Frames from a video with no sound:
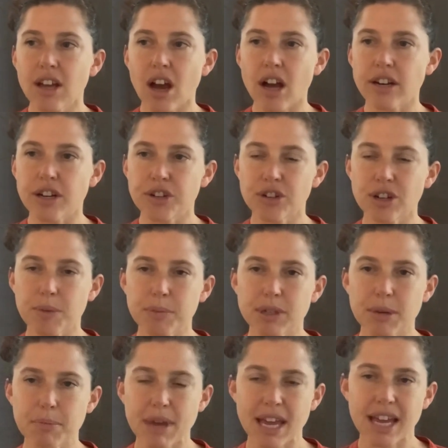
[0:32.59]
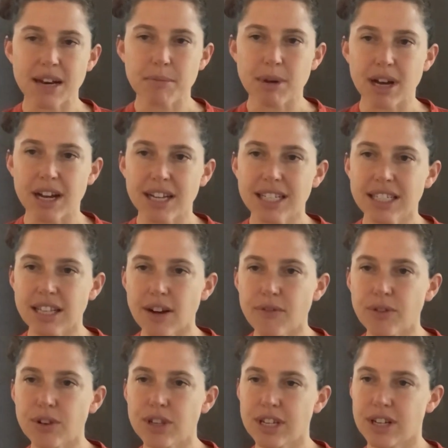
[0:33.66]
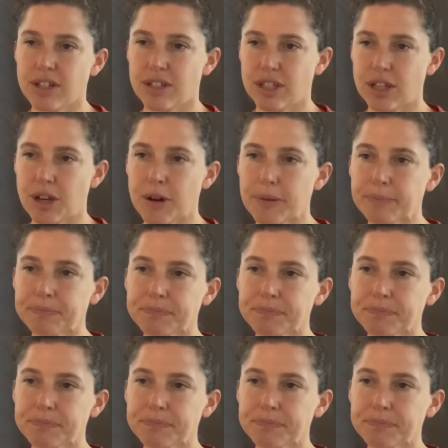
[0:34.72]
on a trip to Panama several years ago.